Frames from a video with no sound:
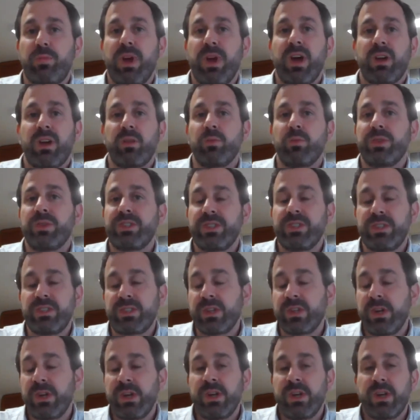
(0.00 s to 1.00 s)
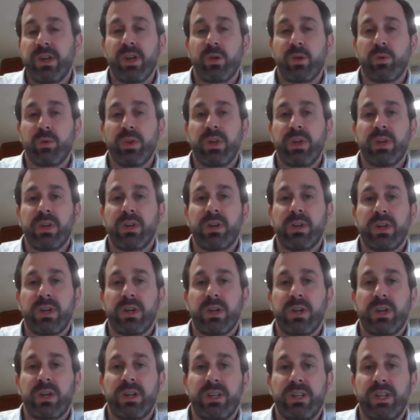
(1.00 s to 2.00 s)
pattern, which is really
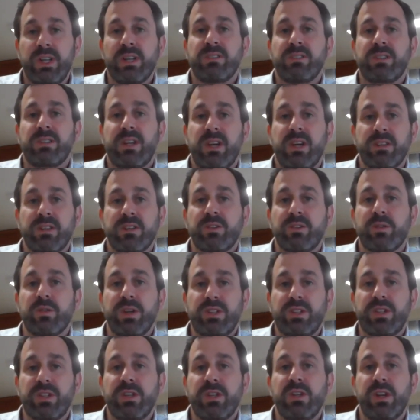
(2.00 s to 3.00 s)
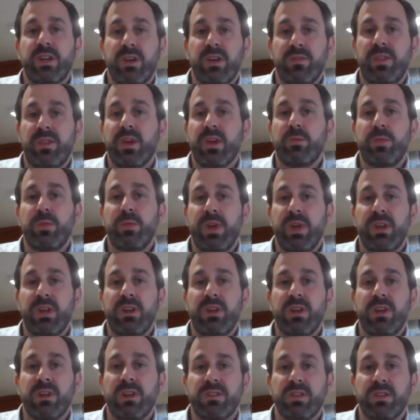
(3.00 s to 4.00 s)
a dense concentration of them
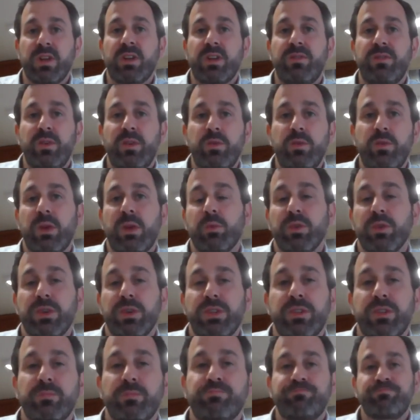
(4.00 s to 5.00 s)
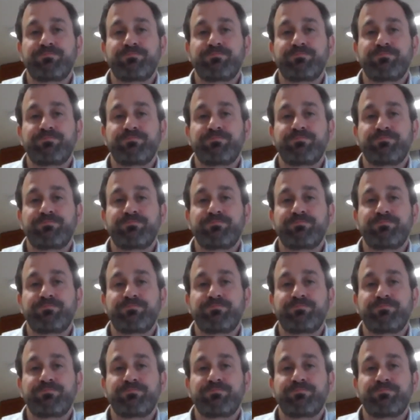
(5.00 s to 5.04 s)
in a select few neighborhoods.